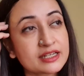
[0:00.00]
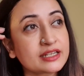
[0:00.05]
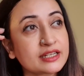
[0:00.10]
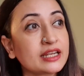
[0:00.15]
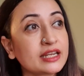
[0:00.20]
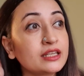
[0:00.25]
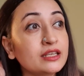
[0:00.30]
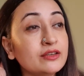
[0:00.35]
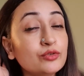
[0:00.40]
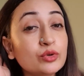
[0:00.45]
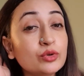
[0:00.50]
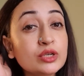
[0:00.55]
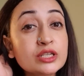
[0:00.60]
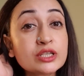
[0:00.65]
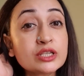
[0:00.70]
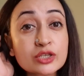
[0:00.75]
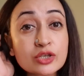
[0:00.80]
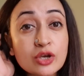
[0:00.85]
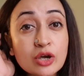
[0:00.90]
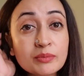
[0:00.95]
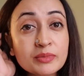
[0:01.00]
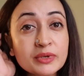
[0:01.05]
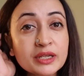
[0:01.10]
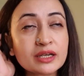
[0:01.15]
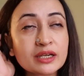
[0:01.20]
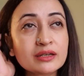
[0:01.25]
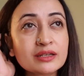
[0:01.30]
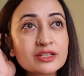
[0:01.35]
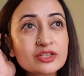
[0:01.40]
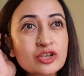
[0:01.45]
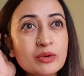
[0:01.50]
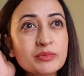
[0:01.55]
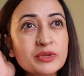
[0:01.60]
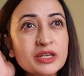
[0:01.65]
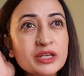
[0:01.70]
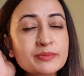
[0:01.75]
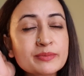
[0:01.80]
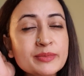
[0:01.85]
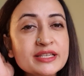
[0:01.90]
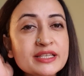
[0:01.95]
can give you insomnia. Insomnia is
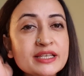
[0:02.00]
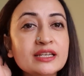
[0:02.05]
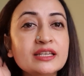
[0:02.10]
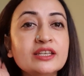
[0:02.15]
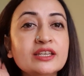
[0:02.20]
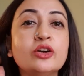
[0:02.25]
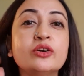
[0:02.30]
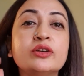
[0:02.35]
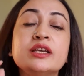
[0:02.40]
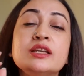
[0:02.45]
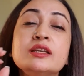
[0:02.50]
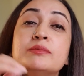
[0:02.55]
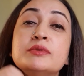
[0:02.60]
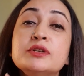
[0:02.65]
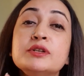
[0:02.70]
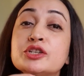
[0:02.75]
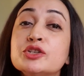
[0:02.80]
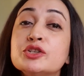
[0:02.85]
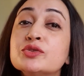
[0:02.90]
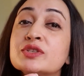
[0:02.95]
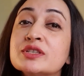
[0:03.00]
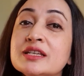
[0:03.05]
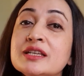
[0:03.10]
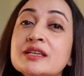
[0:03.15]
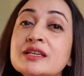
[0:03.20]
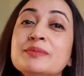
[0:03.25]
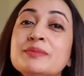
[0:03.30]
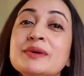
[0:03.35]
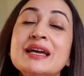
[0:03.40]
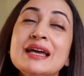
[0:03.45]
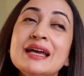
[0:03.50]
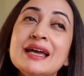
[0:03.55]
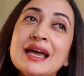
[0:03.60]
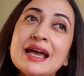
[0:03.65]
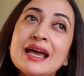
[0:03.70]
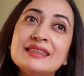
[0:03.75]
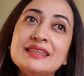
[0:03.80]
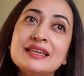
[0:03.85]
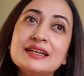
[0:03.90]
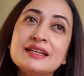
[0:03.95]
basically your inability to sleep,
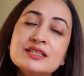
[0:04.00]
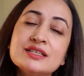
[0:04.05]
and that is